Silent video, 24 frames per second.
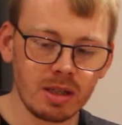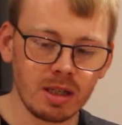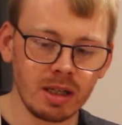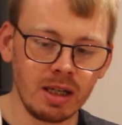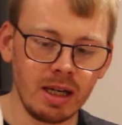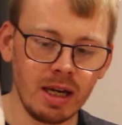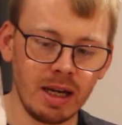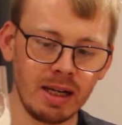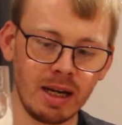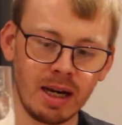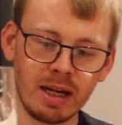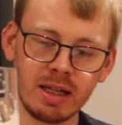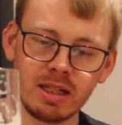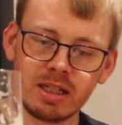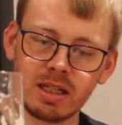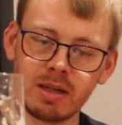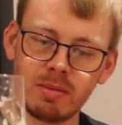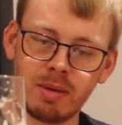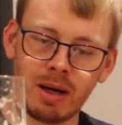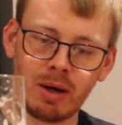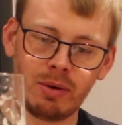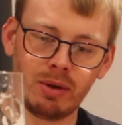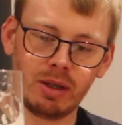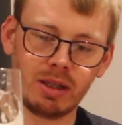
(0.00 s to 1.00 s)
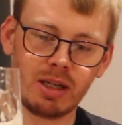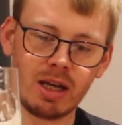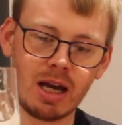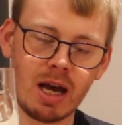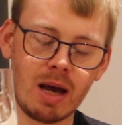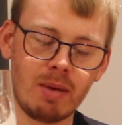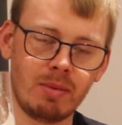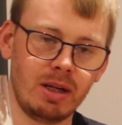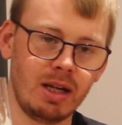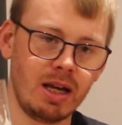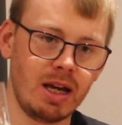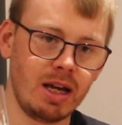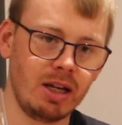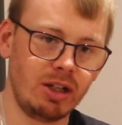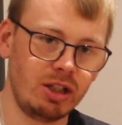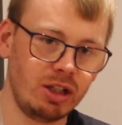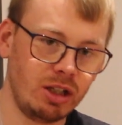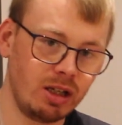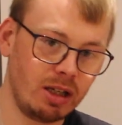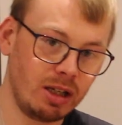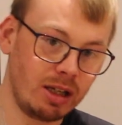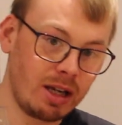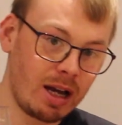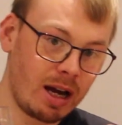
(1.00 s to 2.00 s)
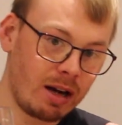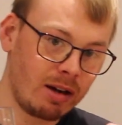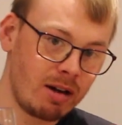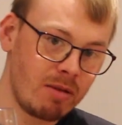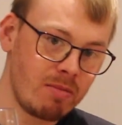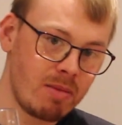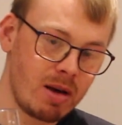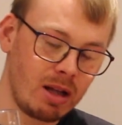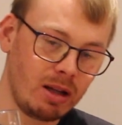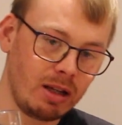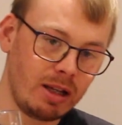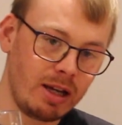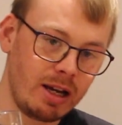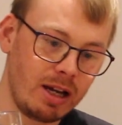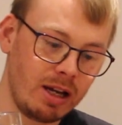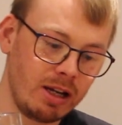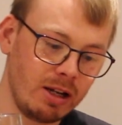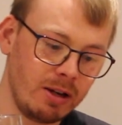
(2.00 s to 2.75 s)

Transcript: Yeah, nice amount of carbonation, a caramel